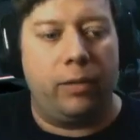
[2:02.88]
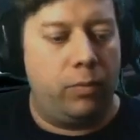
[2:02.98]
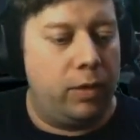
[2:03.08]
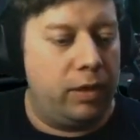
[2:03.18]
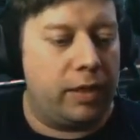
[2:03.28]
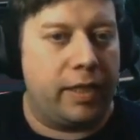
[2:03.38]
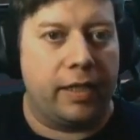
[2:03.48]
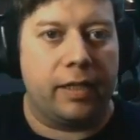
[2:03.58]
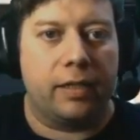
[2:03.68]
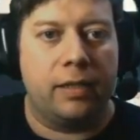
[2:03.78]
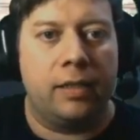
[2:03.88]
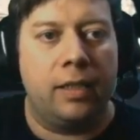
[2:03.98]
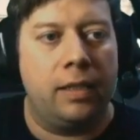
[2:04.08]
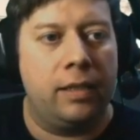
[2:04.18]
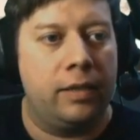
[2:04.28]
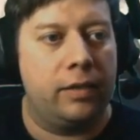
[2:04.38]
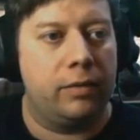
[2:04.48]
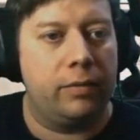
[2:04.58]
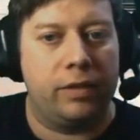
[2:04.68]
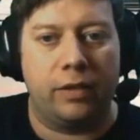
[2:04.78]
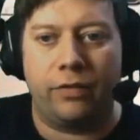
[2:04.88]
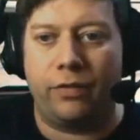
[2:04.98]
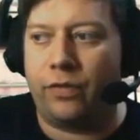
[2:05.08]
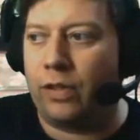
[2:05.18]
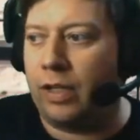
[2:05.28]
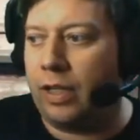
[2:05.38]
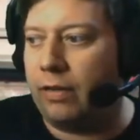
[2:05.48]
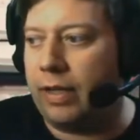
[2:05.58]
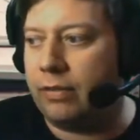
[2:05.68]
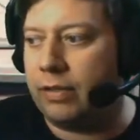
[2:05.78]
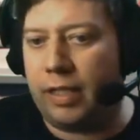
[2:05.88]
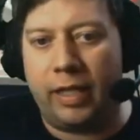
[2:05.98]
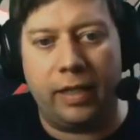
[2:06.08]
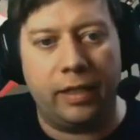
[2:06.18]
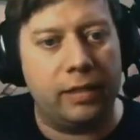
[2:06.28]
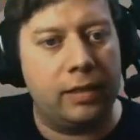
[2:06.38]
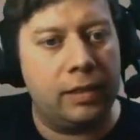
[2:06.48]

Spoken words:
working. Just fly around in here.